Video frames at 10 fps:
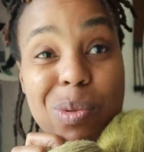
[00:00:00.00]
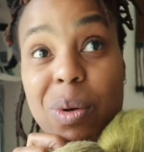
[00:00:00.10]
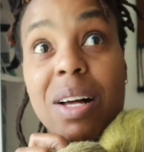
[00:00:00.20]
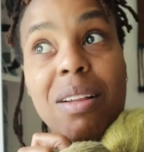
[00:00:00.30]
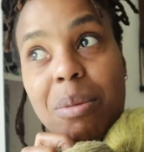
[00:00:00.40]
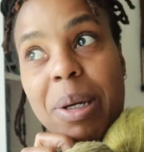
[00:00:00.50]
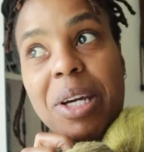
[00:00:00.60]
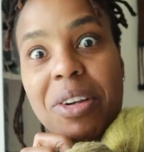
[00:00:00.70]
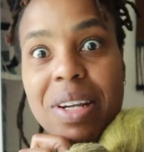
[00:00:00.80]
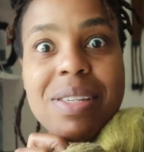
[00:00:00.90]
as well. Oh my
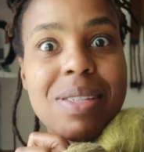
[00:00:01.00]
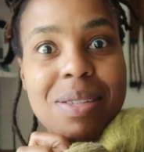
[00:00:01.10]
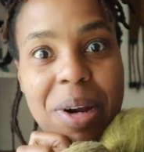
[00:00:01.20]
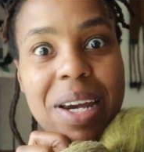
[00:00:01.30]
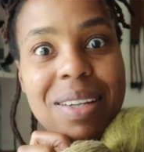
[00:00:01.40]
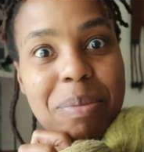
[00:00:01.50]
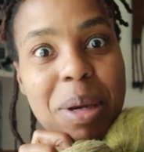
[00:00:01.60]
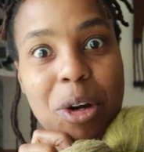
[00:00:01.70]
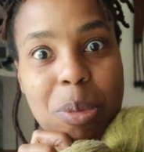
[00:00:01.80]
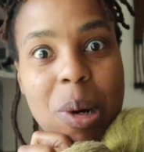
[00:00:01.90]
goodness, right?
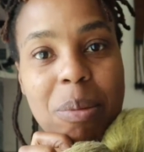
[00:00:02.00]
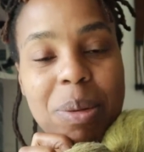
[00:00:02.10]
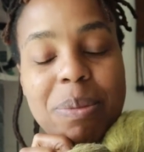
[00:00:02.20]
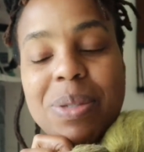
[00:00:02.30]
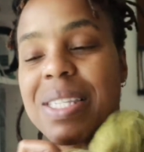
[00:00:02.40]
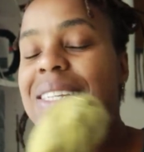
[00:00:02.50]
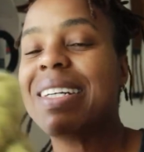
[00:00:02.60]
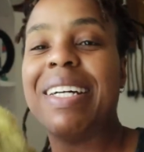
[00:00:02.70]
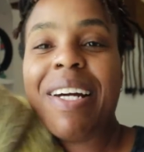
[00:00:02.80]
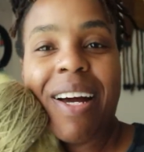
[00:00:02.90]
Maker problems.
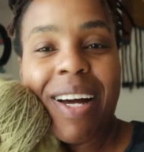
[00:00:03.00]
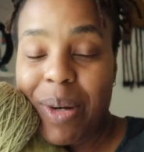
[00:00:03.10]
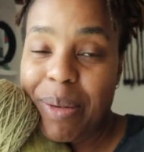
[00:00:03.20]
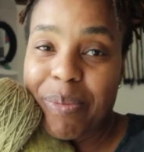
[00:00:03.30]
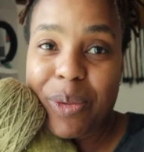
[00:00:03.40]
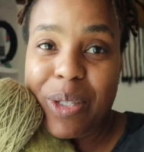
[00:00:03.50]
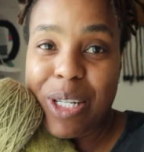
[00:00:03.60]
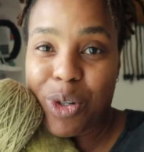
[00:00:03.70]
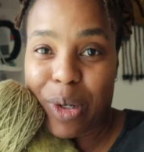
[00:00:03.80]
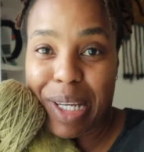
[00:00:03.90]
Well, we'll
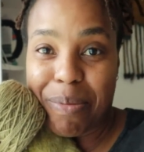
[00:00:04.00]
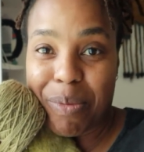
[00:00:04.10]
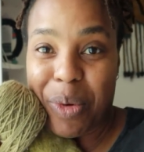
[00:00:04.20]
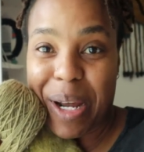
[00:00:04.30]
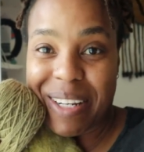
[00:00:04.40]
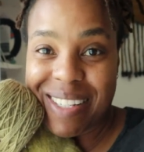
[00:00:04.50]
see shortly what I